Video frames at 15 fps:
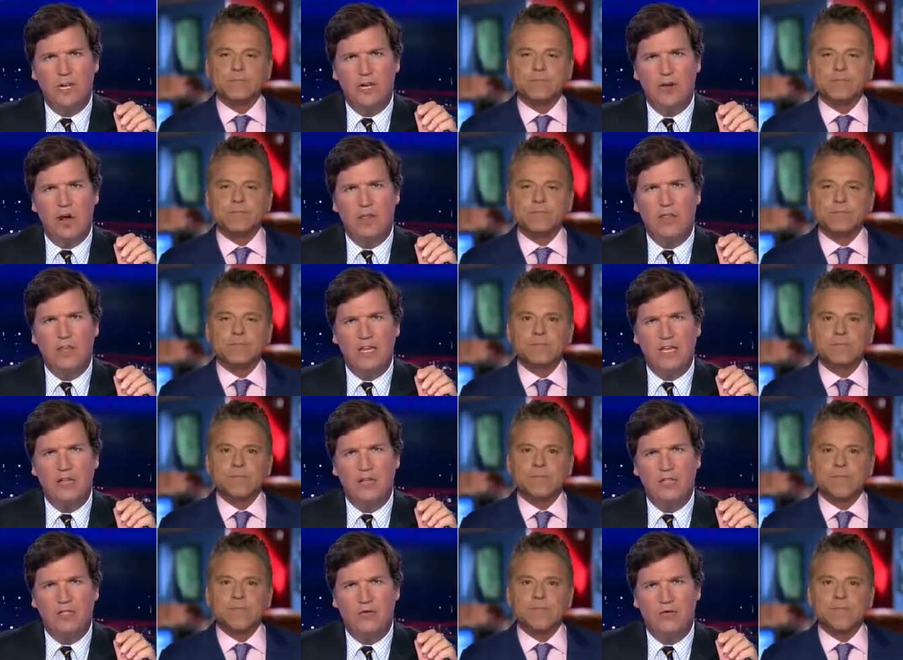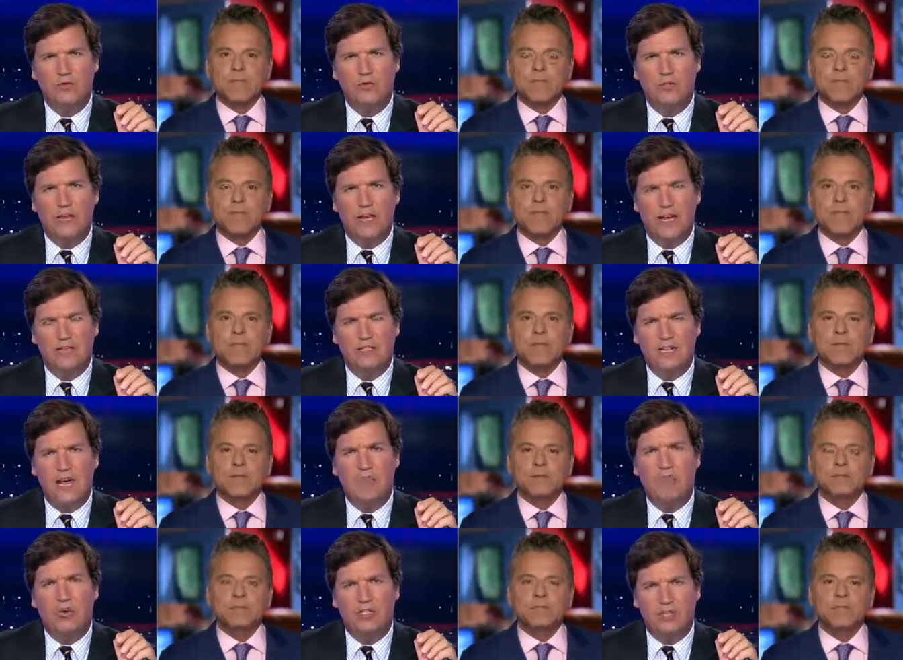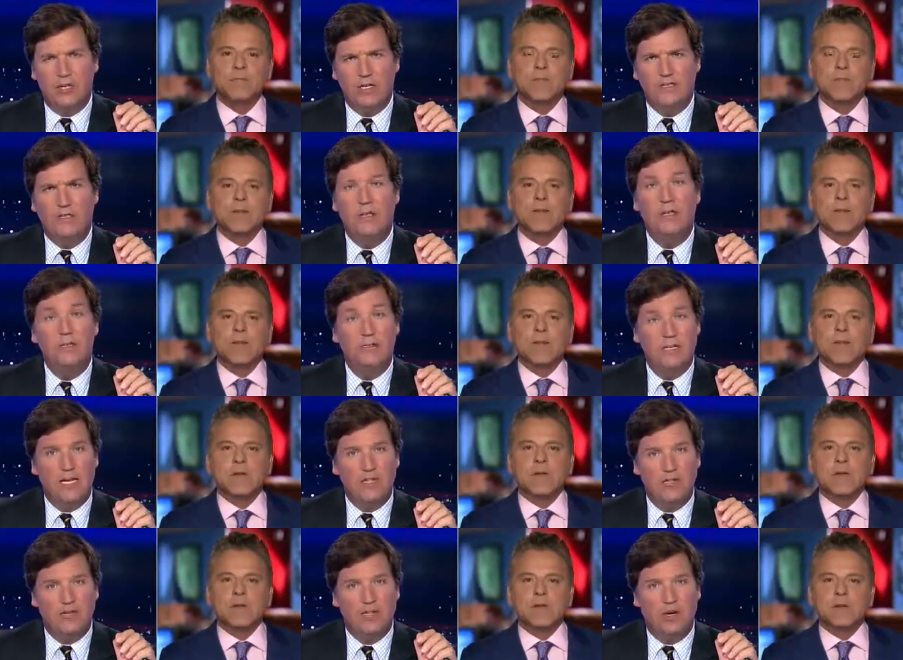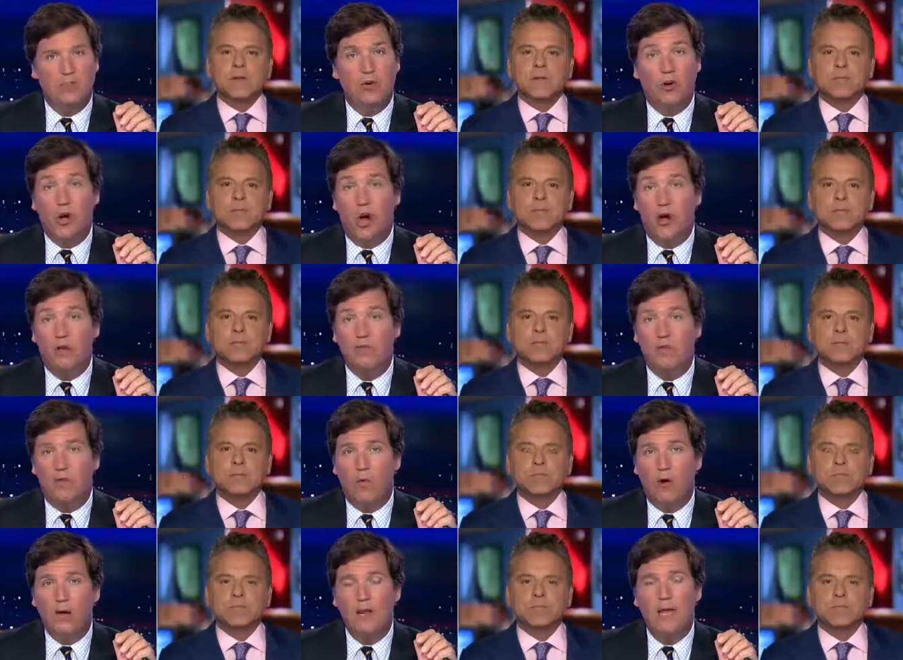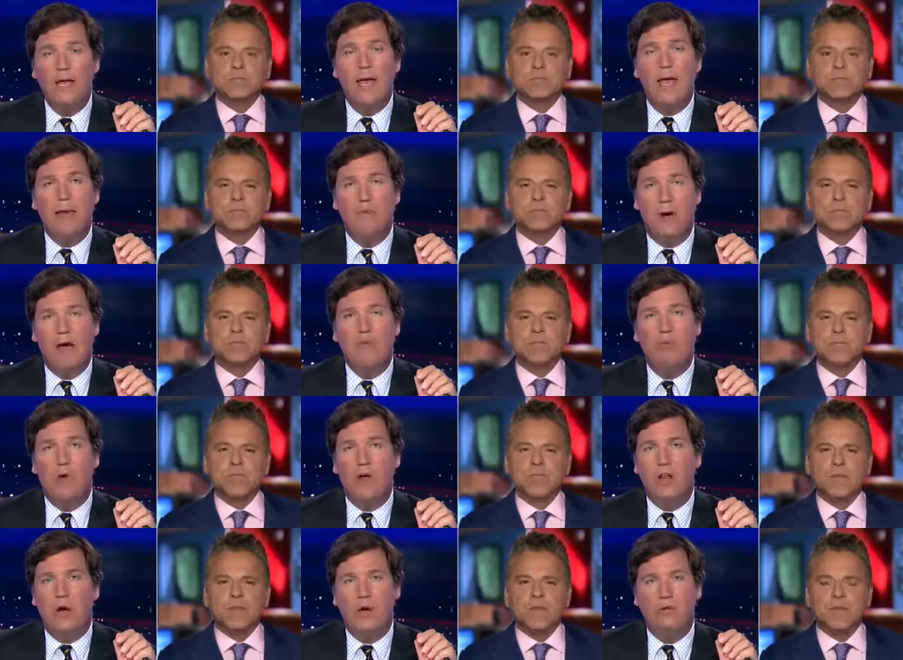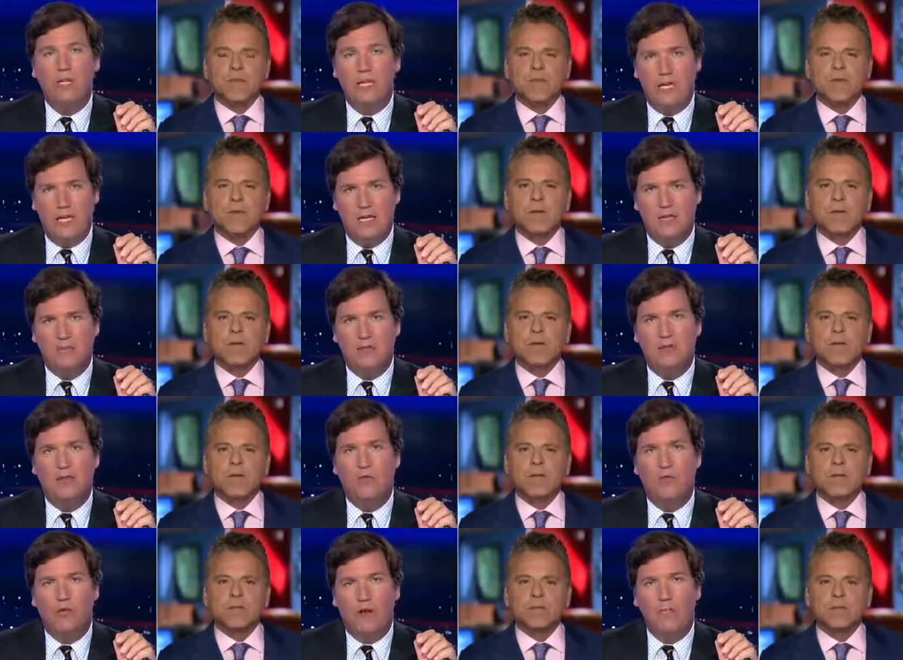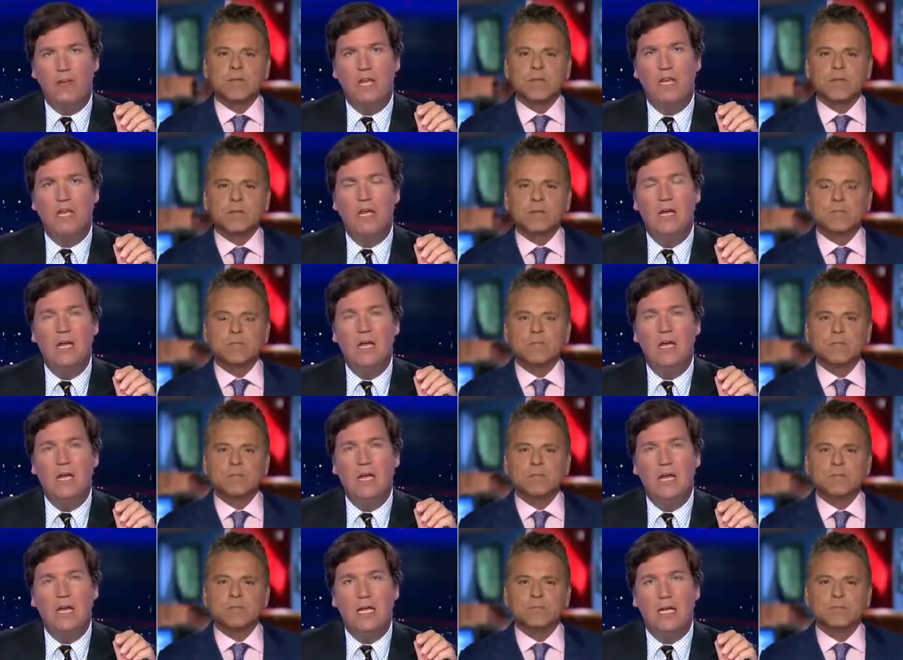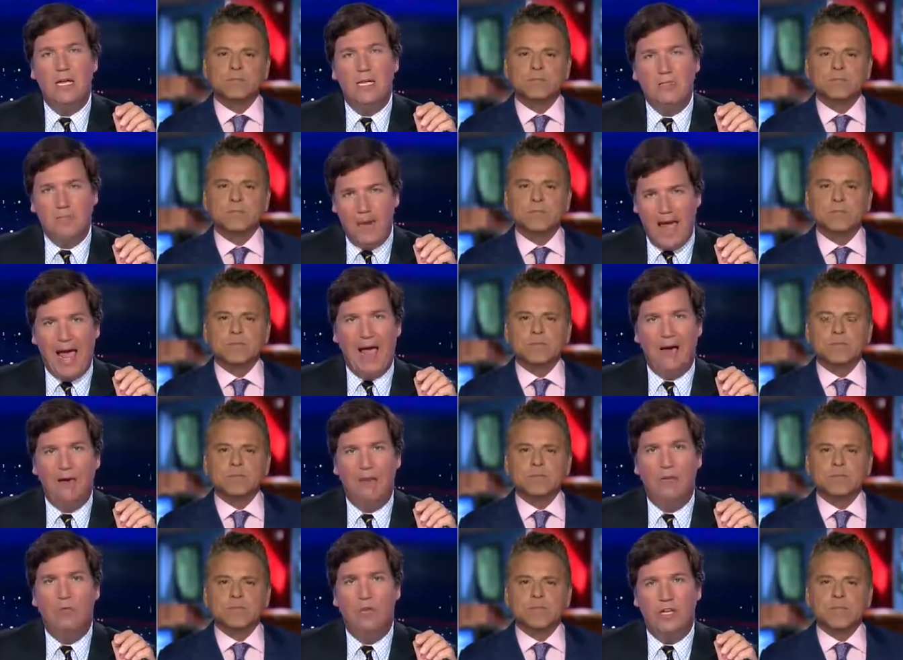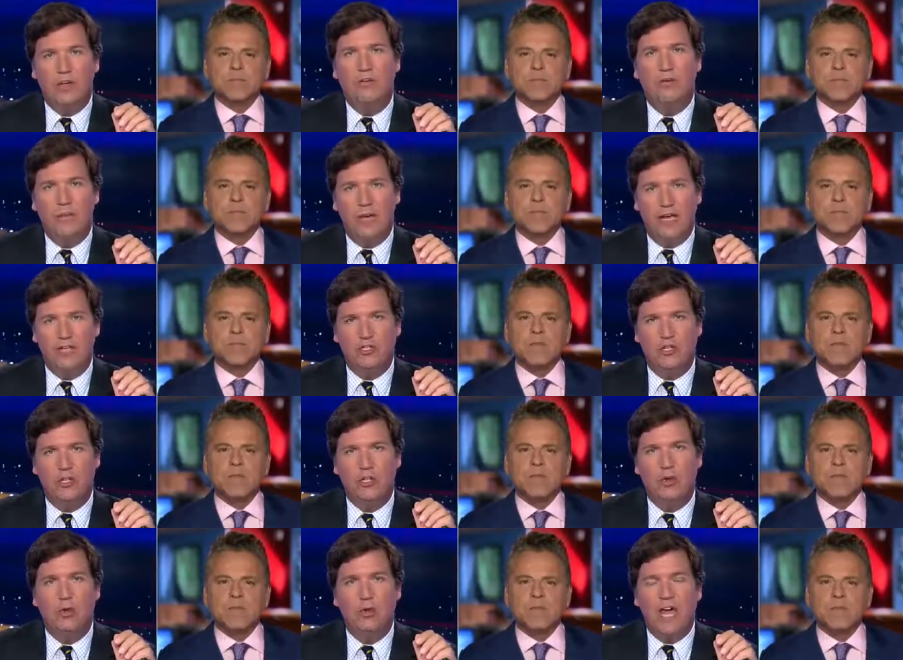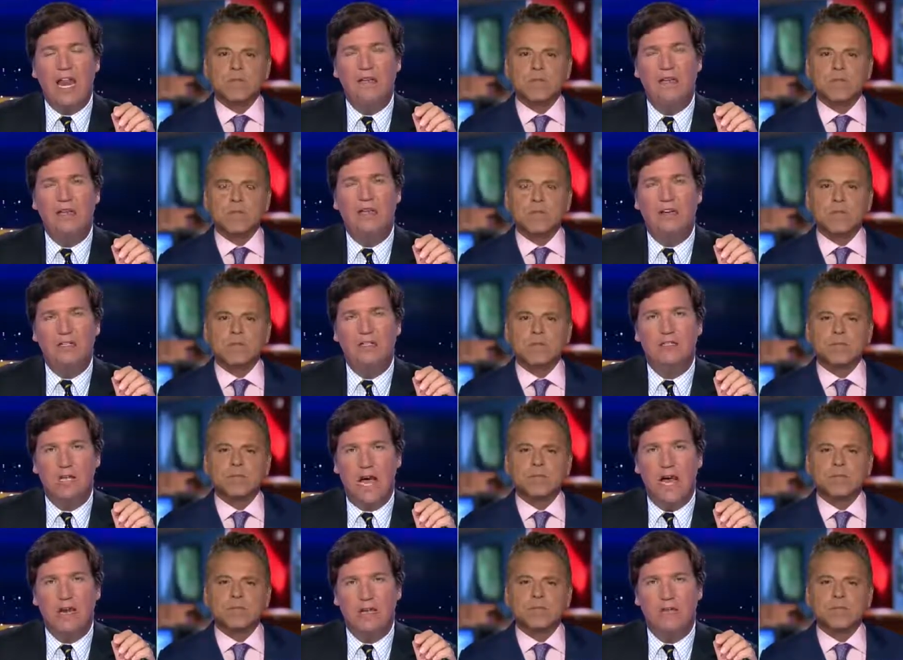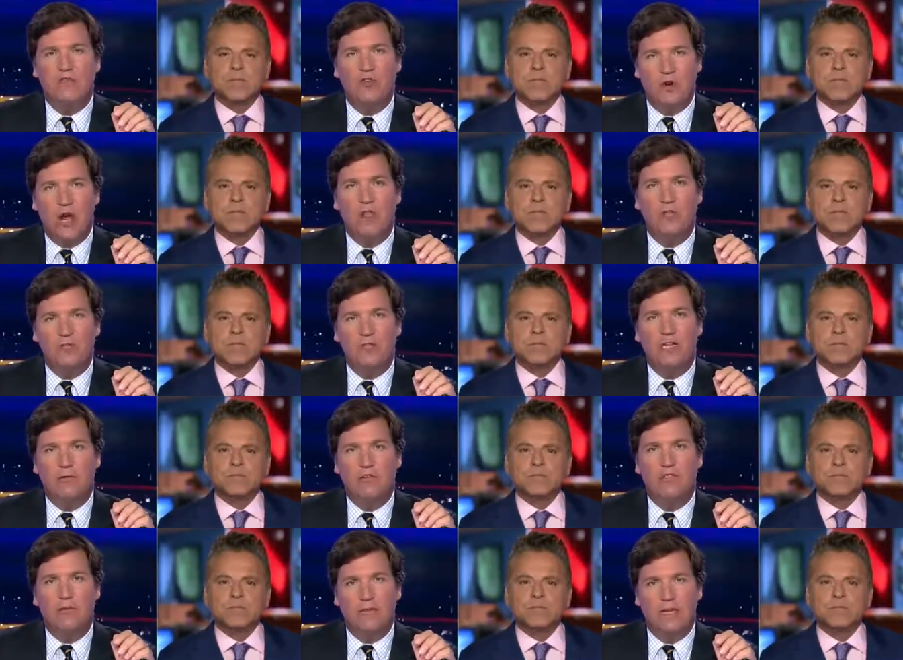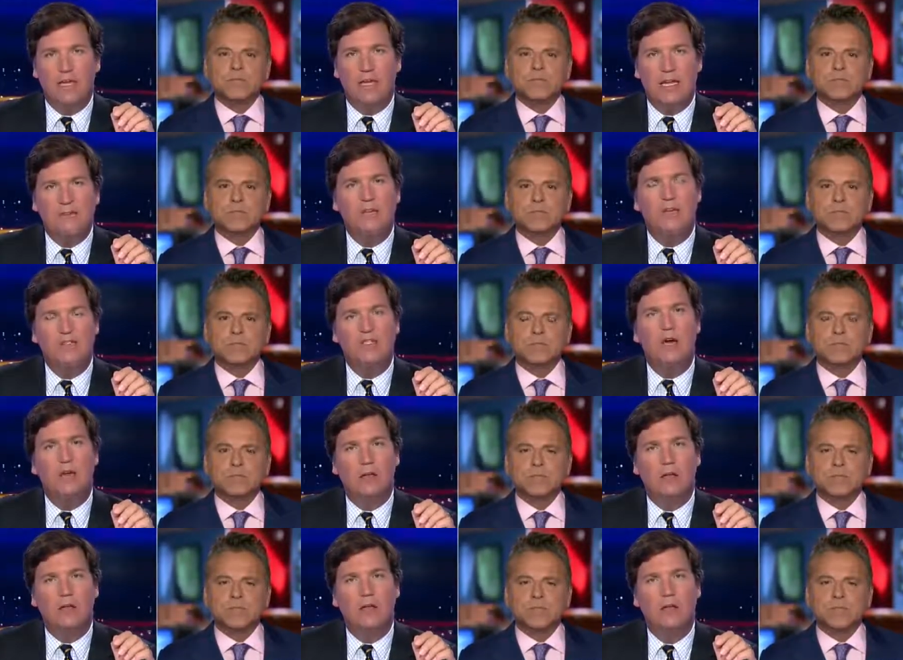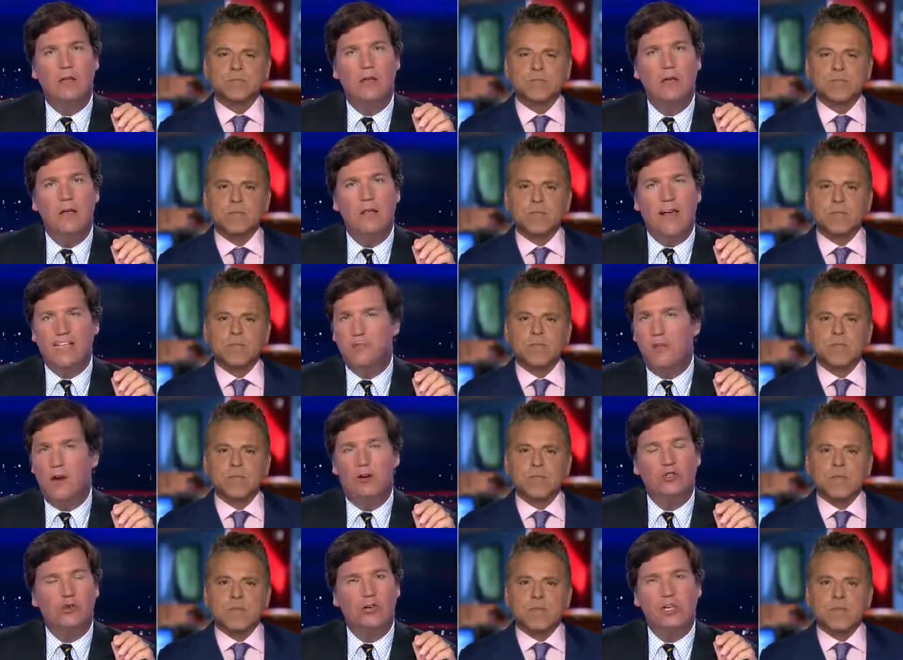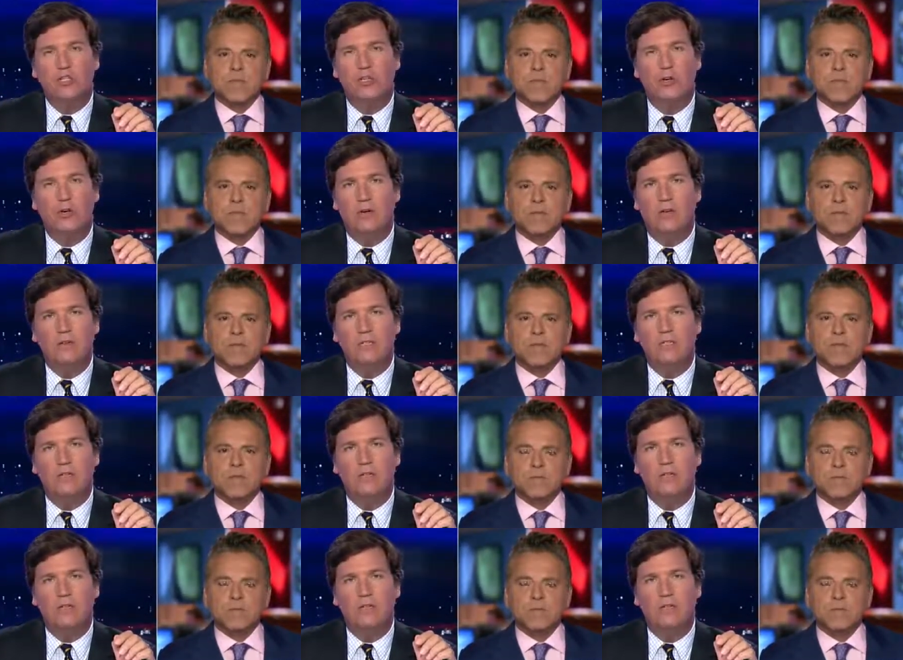Speaker 1: and you're not thinking this through to the next step, which is censorship. You're calling for it. And my point only is that the remedy is bad. It will kill the patient. You will not have a free society if you're not allowed to say what you think, even if it's ugly. That's been our tradition since